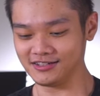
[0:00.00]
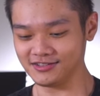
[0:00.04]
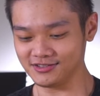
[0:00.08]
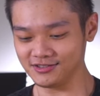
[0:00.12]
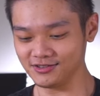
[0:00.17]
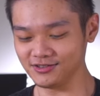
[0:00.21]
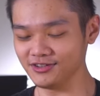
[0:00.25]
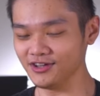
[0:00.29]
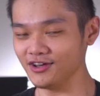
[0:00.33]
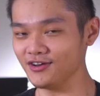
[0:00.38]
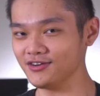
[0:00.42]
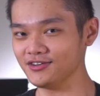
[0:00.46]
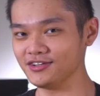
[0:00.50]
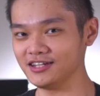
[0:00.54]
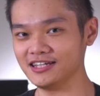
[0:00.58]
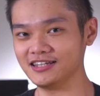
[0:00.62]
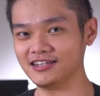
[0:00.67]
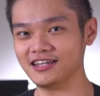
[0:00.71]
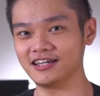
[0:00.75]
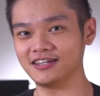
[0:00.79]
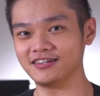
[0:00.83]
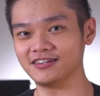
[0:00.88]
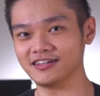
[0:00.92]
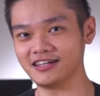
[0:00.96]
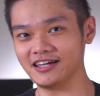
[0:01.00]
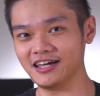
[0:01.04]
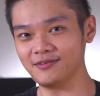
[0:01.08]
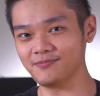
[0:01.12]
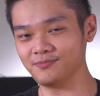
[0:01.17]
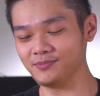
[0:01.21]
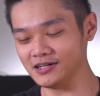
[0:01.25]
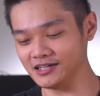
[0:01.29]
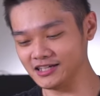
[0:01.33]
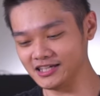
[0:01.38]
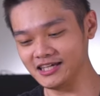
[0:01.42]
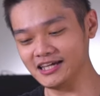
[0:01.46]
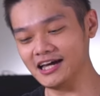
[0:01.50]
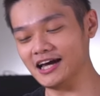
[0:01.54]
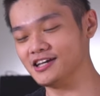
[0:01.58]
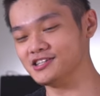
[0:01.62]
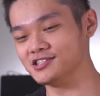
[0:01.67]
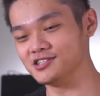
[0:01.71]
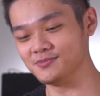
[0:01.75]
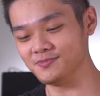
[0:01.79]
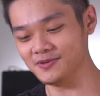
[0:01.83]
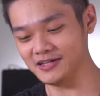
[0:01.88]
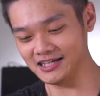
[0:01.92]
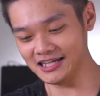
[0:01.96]
So not only that you get per-key R
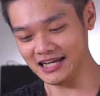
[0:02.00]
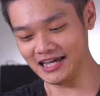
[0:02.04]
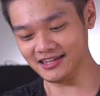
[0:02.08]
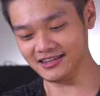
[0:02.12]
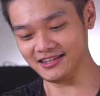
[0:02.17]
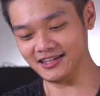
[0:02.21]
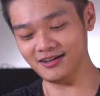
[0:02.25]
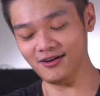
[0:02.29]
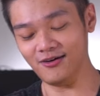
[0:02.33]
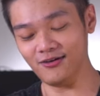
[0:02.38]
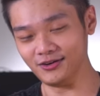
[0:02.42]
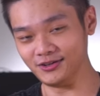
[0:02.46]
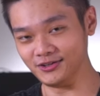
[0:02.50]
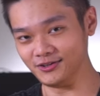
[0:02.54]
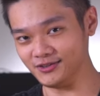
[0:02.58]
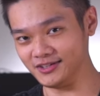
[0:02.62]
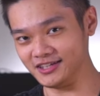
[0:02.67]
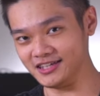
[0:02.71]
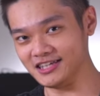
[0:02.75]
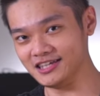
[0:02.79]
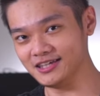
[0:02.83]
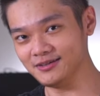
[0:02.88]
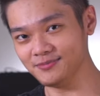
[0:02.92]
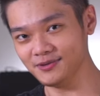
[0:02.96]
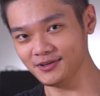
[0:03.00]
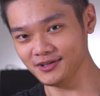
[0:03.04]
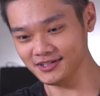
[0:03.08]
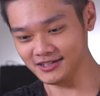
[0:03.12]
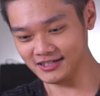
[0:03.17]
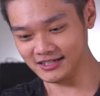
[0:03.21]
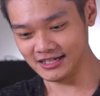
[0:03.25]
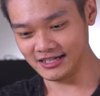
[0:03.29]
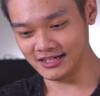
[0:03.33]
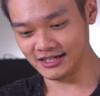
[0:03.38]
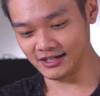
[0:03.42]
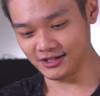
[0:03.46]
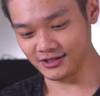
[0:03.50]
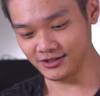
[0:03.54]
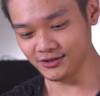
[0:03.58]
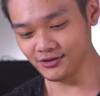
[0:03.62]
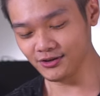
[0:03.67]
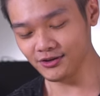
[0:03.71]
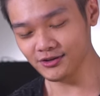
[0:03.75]
G B lighting on your keyboard, you